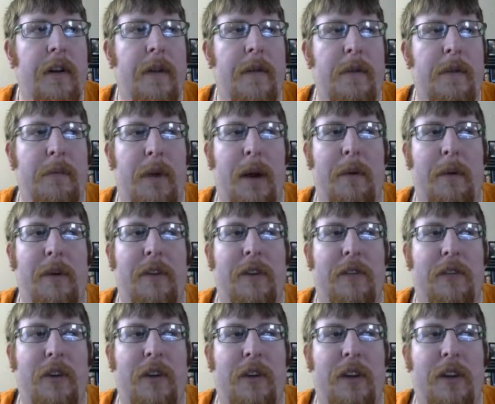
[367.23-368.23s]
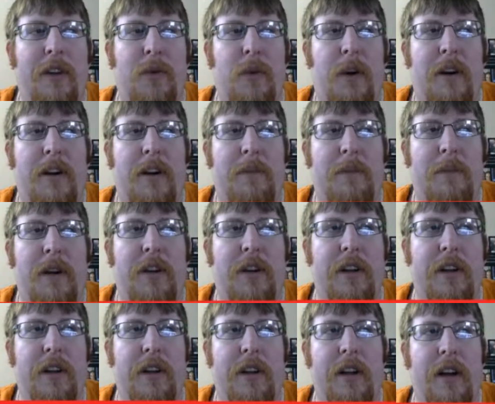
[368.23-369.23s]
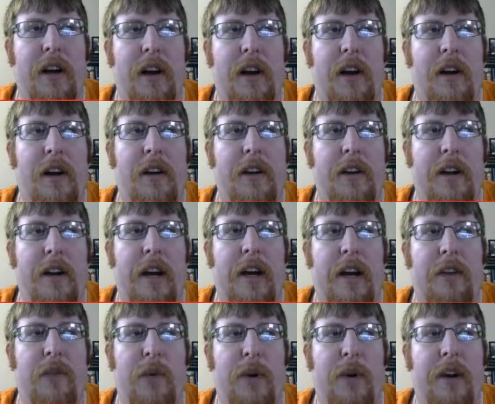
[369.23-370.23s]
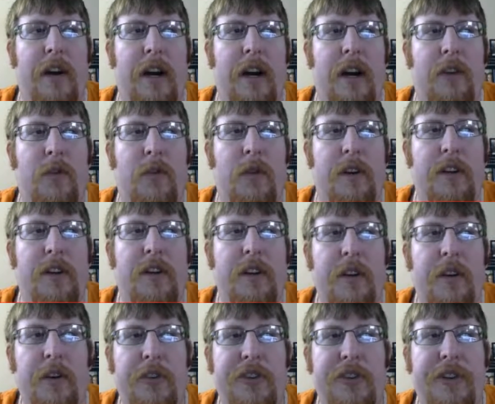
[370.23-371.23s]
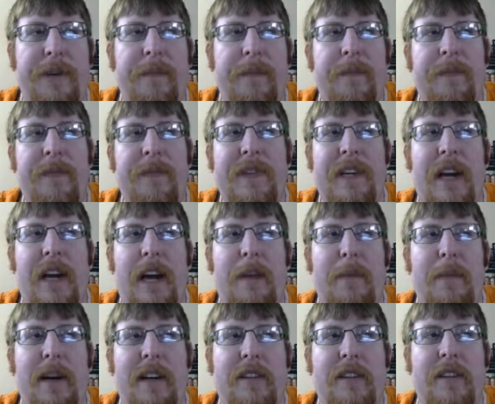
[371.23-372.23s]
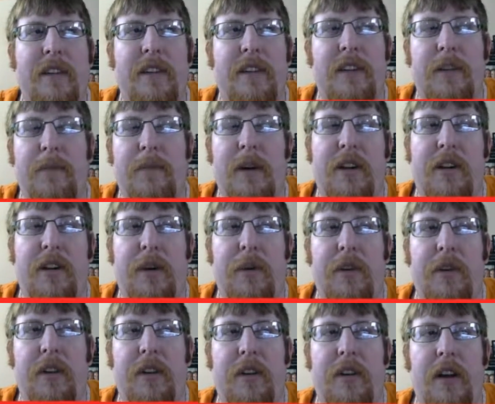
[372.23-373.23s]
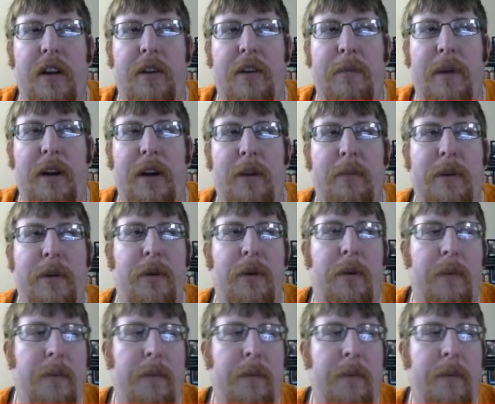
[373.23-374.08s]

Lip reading: But I mean, for this one, especially the -1/-1 synergy, kind of makes sense, especially with this Decimator Beetle.